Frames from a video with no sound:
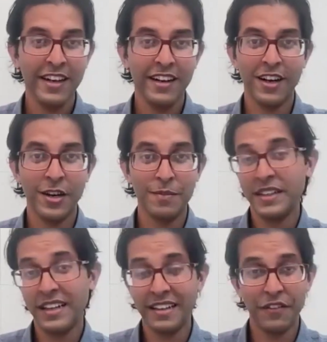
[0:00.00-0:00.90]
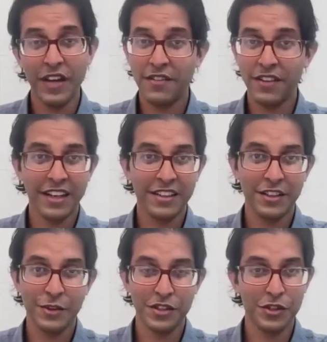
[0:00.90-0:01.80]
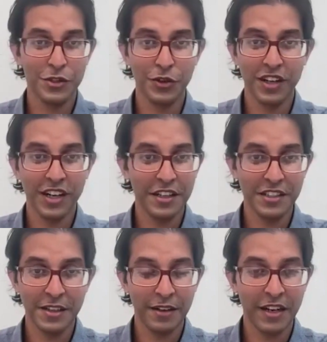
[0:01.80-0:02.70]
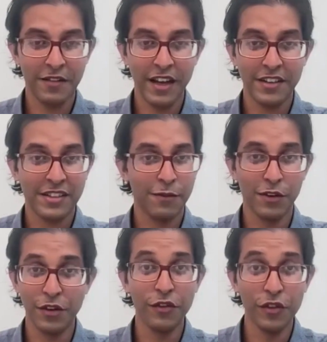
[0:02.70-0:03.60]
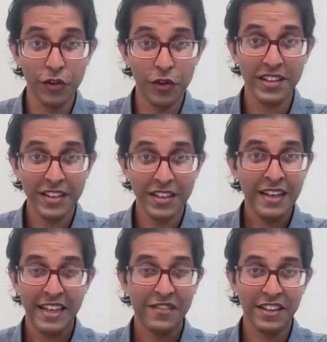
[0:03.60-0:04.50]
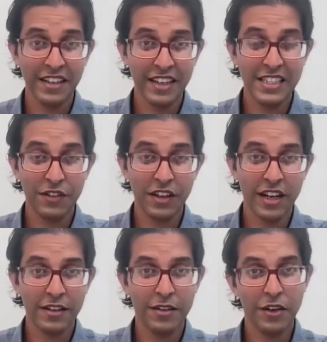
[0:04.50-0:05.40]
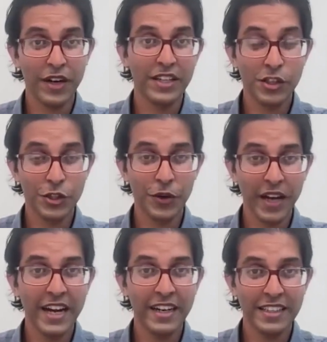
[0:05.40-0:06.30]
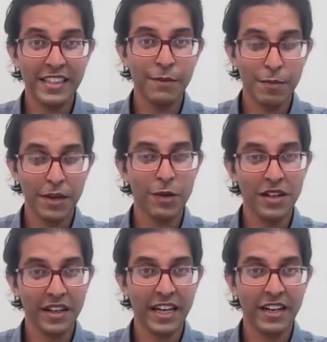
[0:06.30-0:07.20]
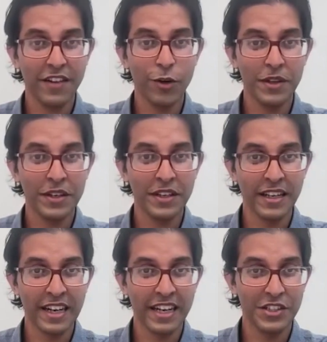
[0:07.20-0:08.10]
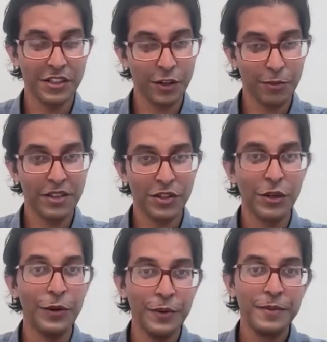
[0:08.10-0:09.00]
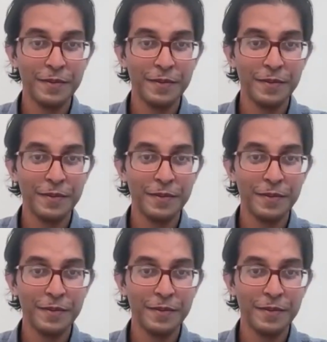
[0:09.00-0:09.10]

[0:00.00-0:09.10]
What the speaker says: And then if you haven't got in touch with your surgical colleagues and kind of ask them to review it, even in the case if they're not great surgical candidates, they might be able to kind of help you and guide you a little bit too.